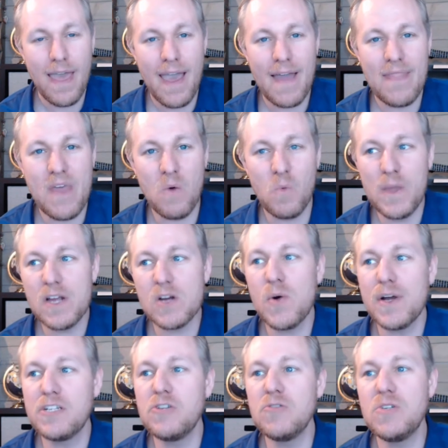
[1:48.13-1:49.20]
and that we are
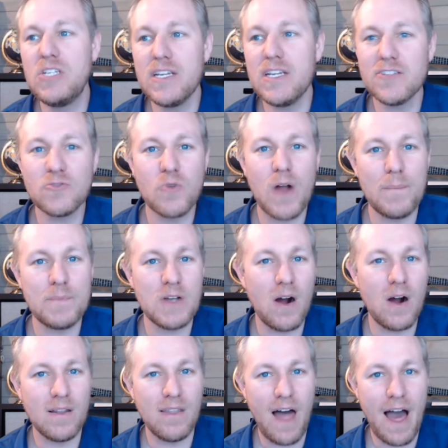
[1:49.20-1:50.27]
going to disrupt
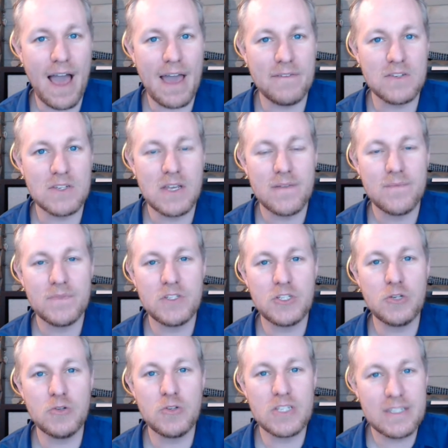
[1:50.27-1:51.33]
our lives
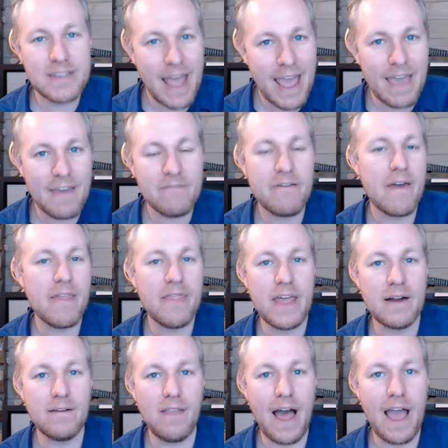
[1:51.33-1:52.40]
to save
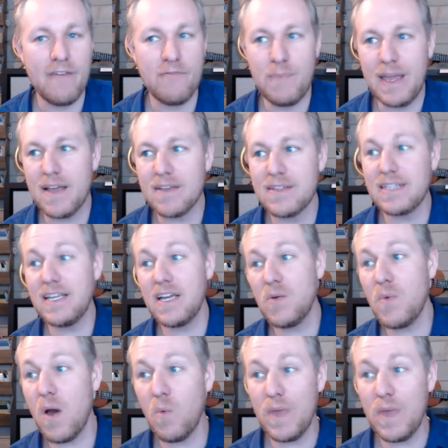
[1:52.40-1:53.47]
their life? Because I tell you
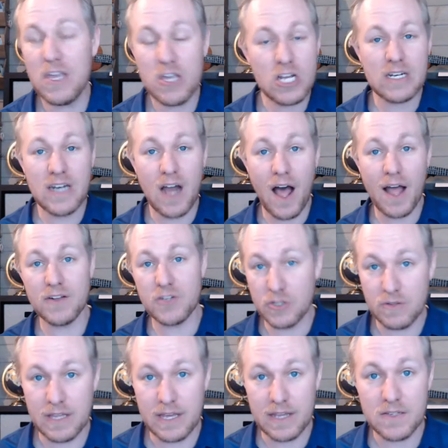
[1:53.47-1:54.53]
what, we could not do
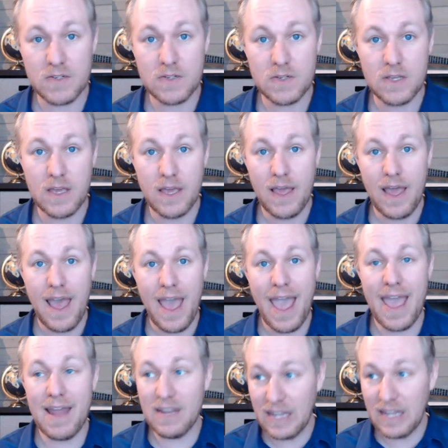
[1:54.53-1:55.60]
this,
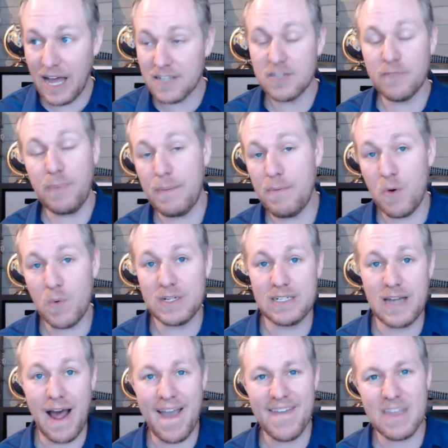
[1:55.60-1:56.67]
and lots of people would
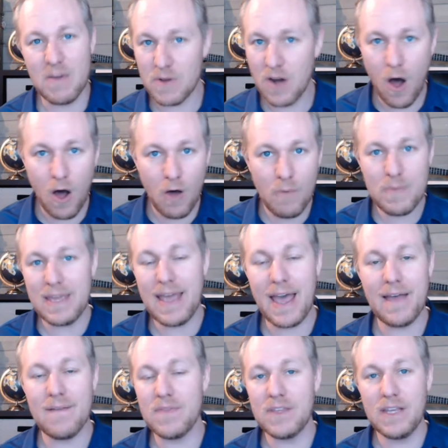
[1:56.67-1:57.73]
die, and they would all be,
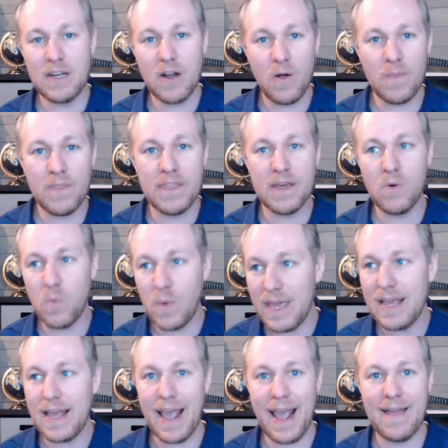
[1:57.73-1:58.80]
the
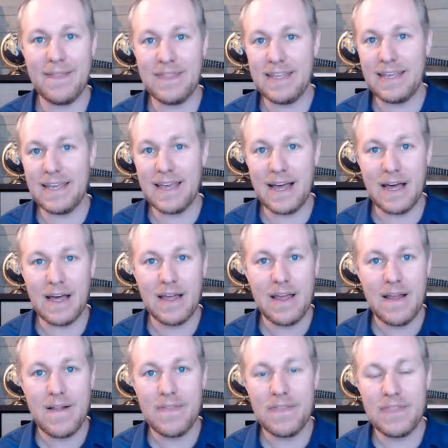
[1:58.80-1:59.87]
weak and
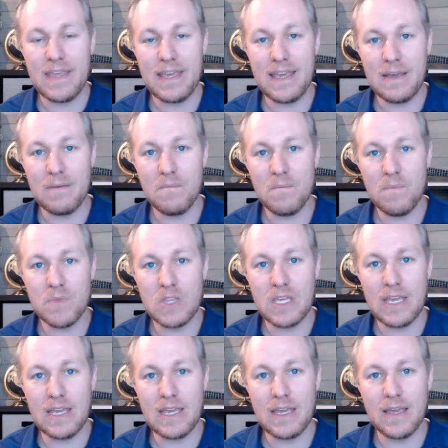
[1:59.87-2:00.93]

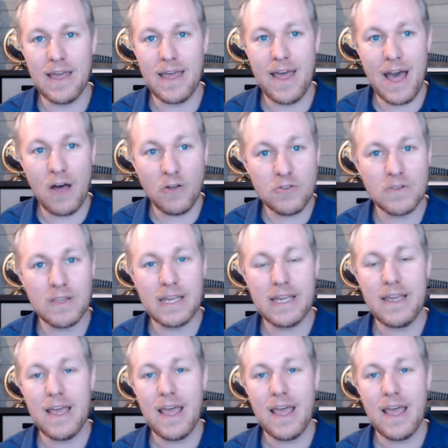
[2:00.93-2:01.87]
the elderly.